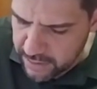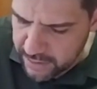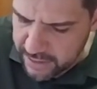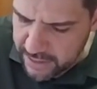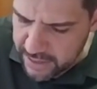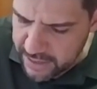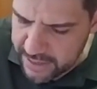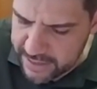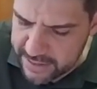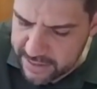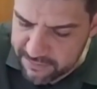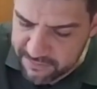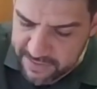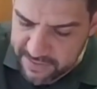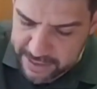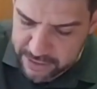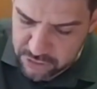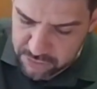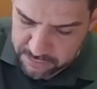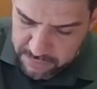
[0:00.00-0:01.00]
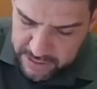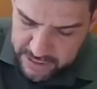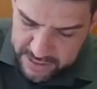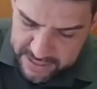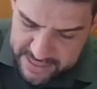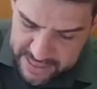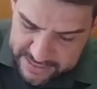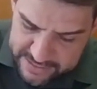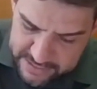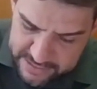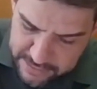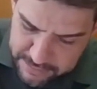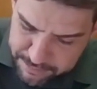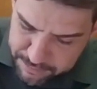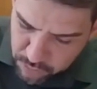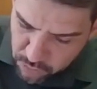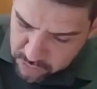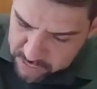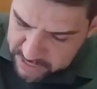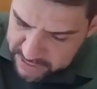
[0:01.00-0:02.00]
In the vacuum, that is
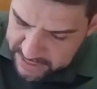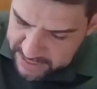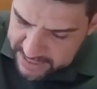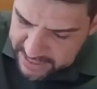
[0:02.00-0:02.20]
important.